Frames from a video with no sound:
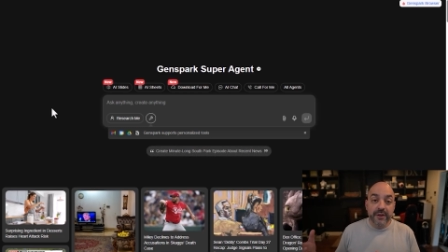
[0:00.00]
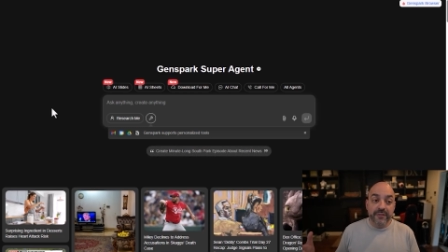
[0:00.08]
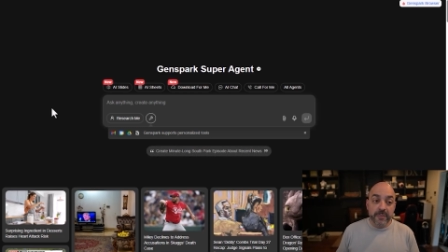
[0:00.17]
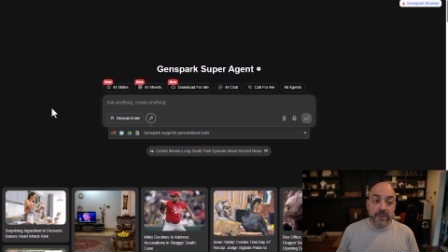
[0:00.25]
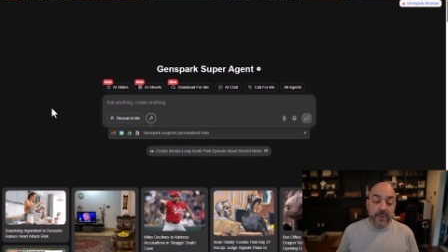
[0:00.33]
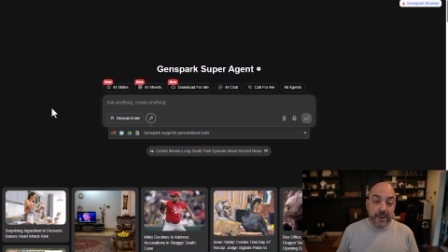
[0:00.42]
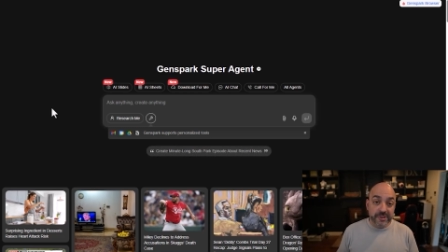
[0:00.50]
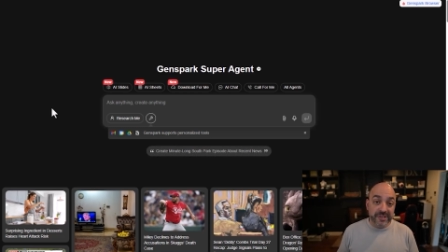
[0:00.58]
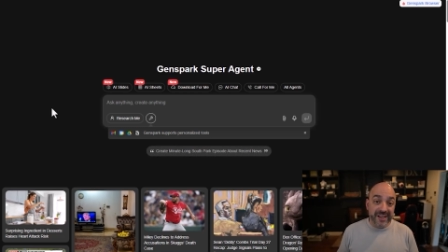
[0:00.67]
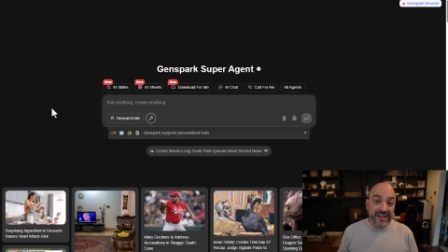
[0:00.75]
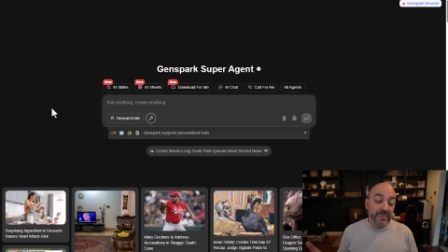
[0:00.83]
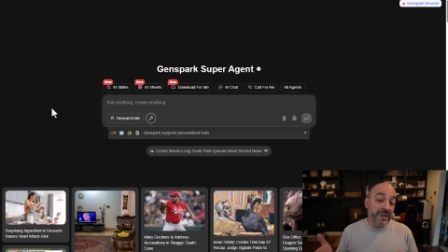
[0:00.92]
from the
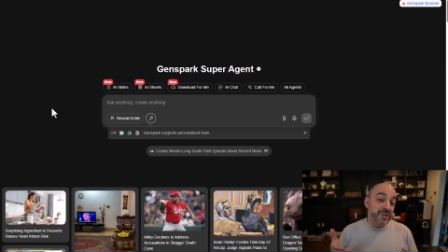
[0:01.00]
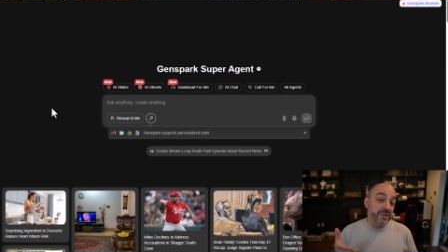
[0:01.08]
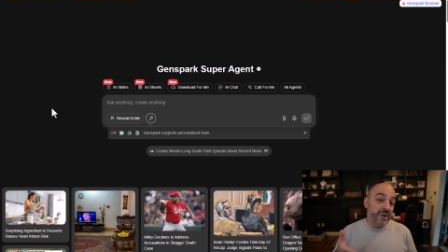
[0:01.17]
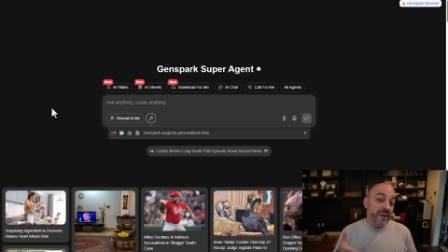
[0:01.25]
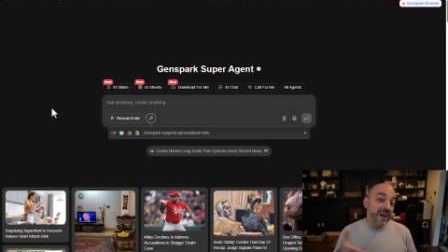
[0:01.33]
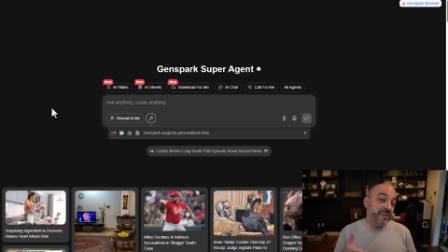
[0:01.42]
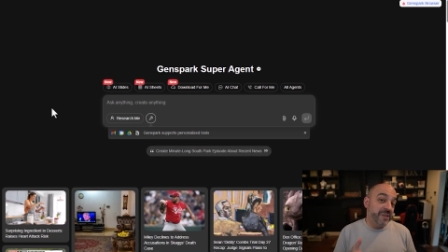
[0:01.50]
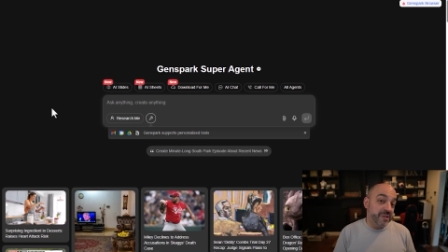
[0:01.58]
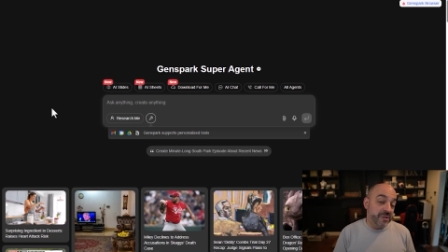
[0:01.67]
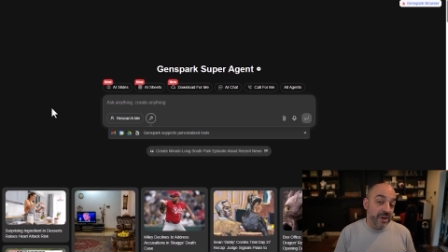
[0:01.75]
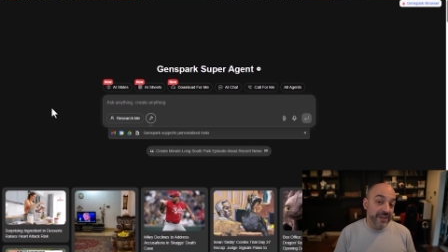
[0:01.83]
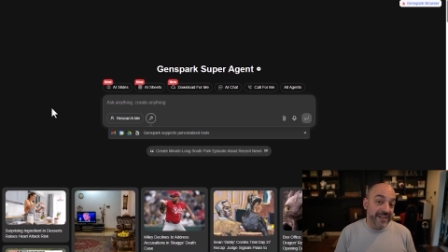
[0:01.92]
website and I'm going to show you how to
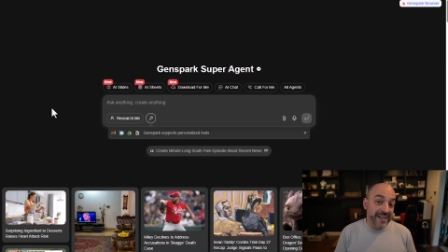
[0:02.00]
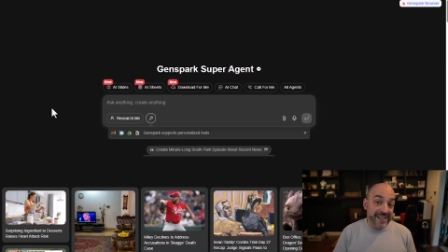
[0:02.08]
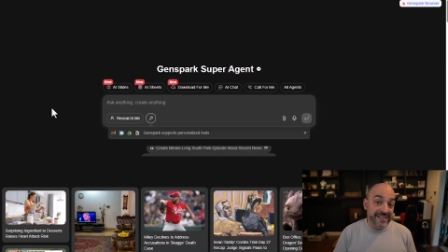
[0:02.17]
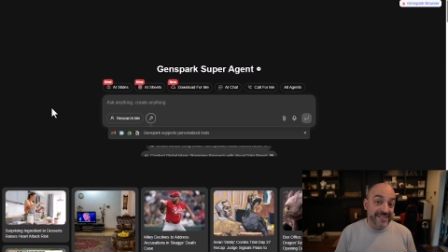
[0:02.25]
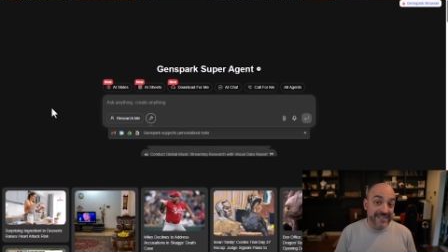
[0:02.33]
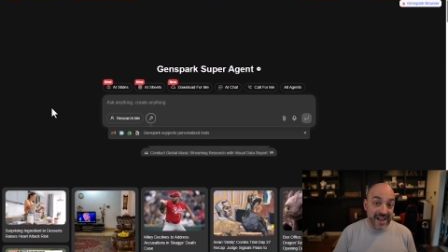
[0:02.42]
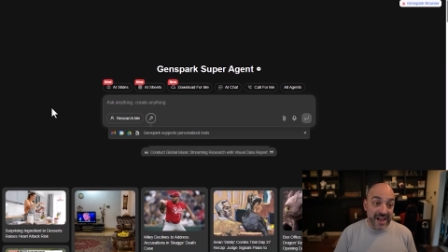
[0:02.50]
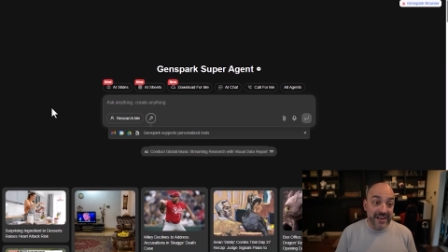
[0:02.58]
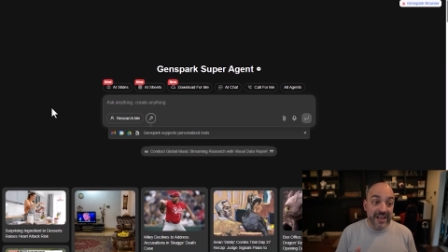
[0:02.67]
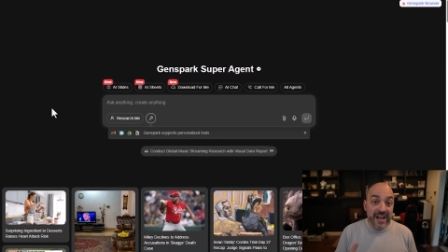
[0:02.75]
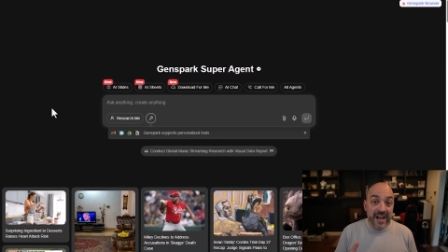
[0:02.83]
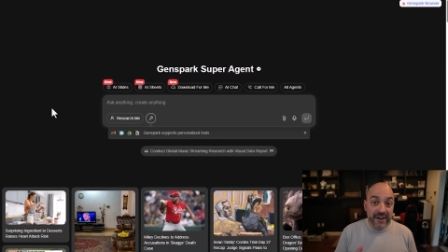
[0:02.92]
install it
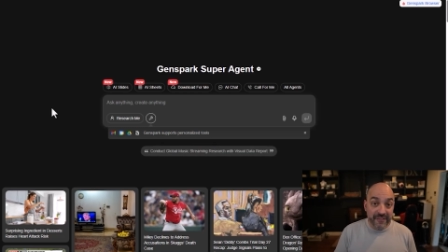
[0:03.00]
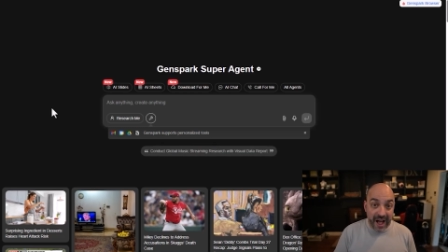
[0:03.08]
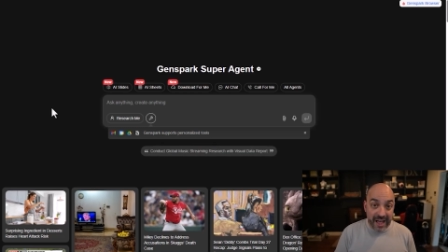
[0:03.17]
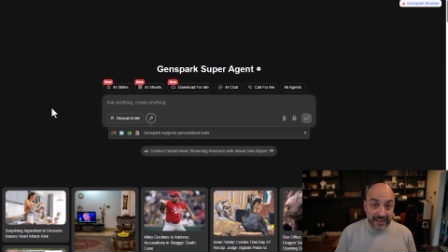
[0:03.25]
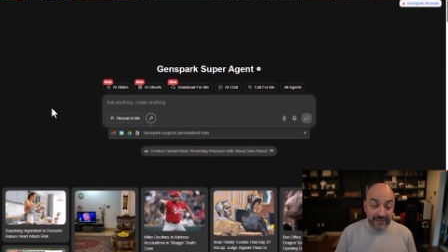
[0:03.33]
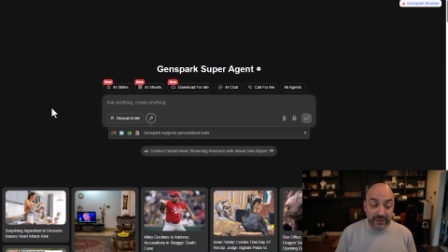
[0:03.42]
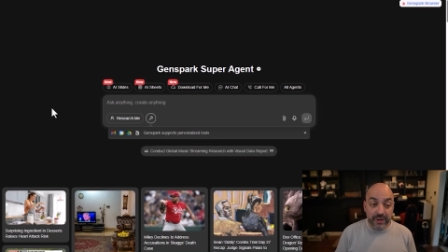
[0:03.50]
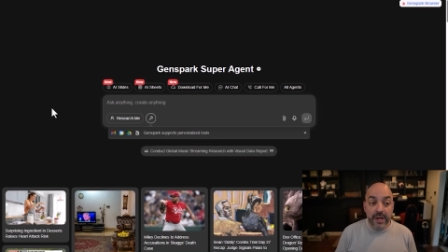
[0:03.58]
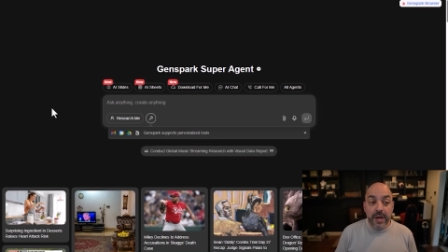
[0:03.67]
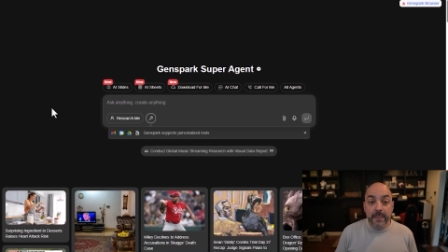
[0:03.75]
inside of High Level.